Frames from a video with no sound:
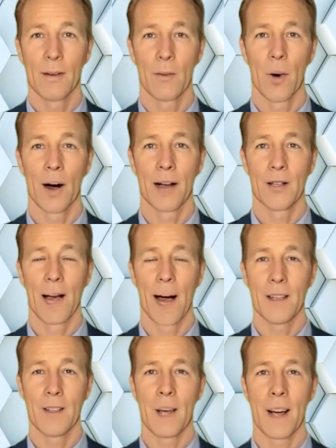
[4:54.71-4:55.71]
Why is
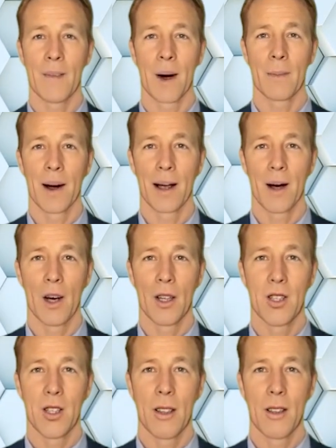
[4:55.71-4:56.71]
that, if I may
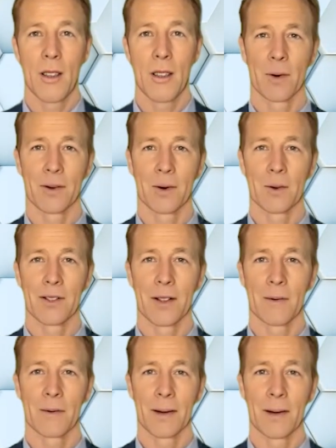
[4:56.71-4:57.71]
ask?" Put
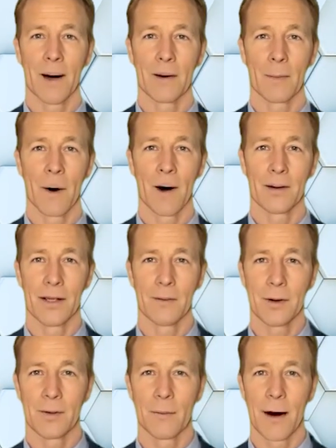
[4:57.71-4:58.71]
yourself in the other party's
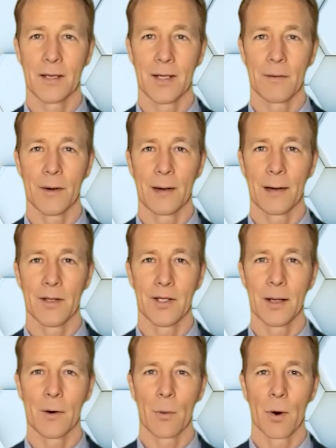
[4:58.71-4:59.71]
perspective and
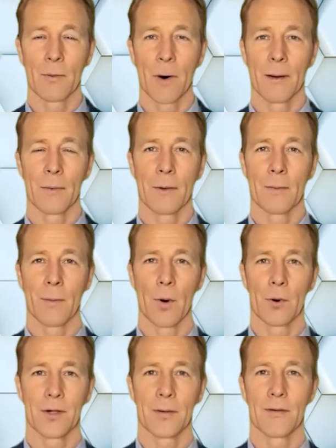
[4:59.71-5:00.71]
consider what might be
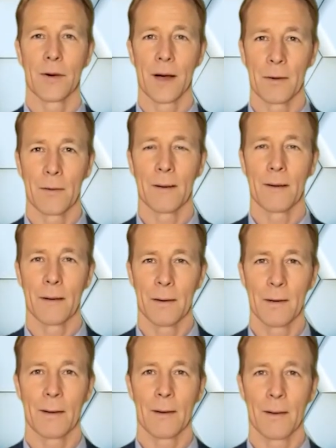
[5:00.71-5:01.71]
important for them.
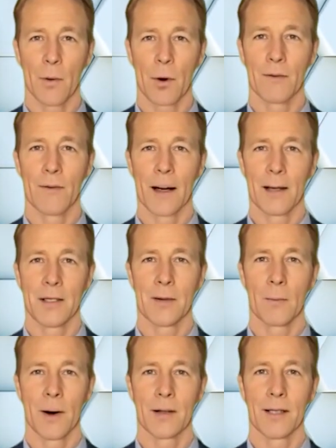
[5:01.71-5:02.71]
What
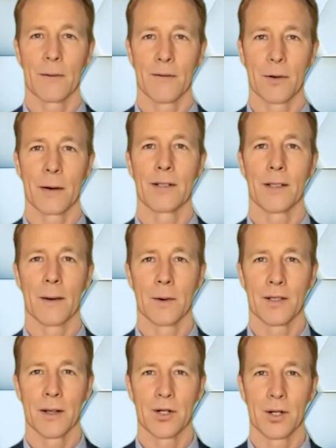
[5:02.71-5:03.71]
factors might influence their
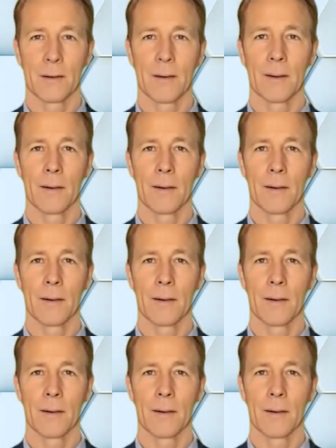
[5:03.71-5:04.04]
position?